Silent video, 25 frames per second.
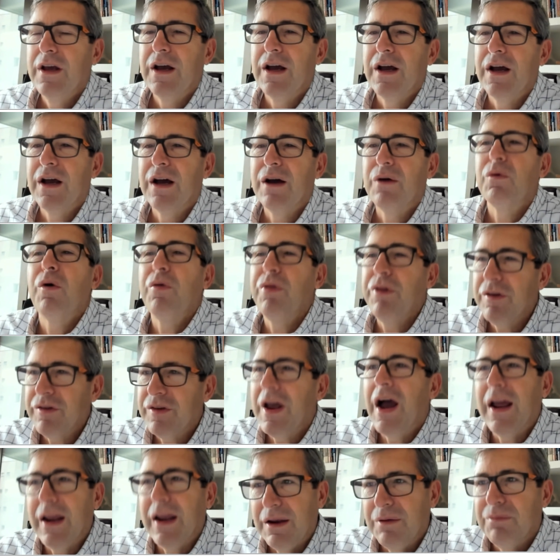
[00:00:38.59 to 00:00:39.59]
Uh, well, this
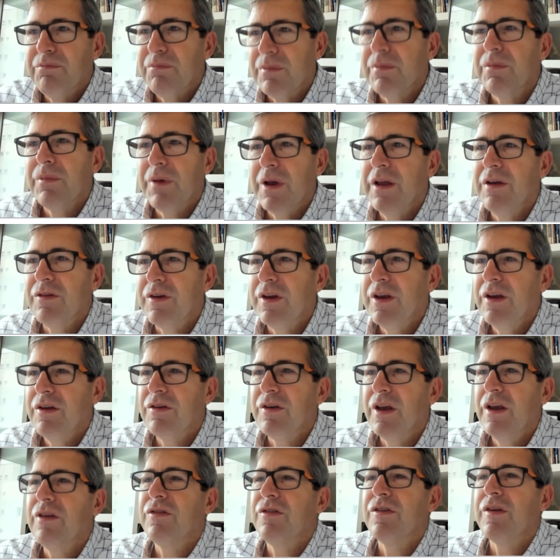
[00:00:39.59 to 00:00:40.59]
guy, he's, he,
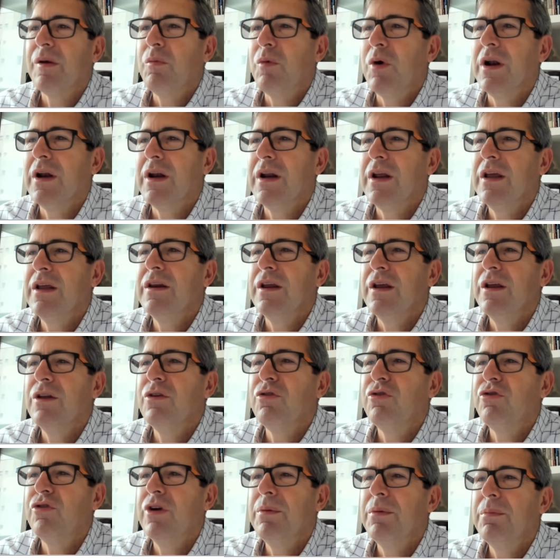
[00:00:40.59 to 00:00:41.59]
he's someone in the
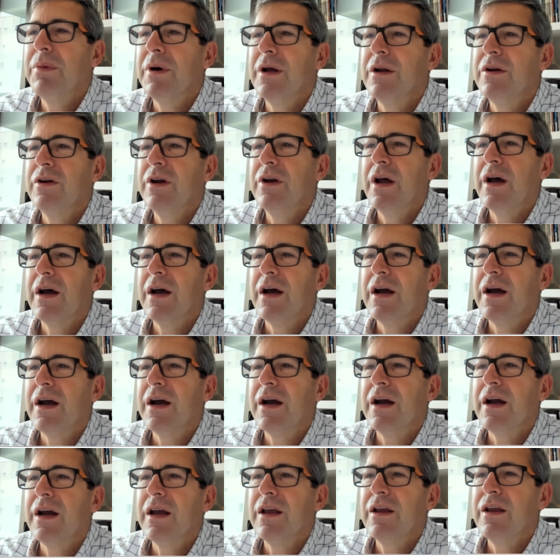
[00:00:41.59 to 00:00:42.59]
industry, but
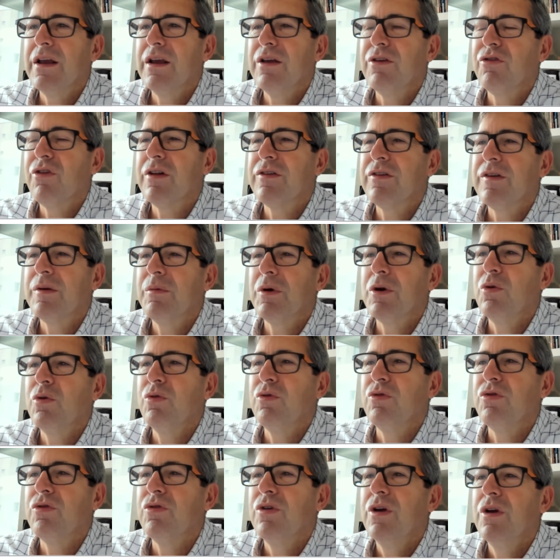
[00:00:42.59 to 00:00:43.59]
uh, he, he's not someone
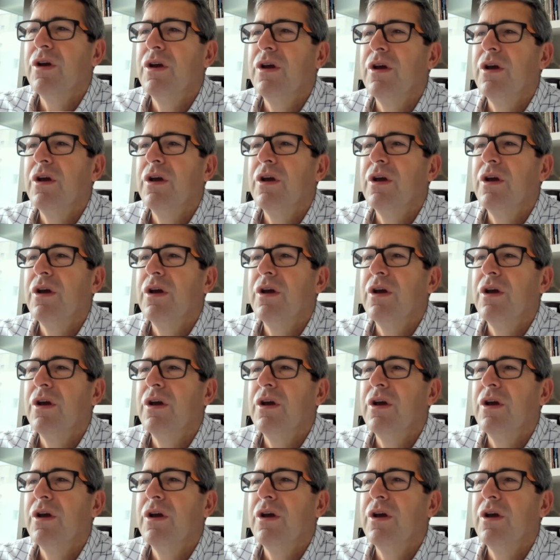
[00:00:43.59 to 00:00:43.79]
who's...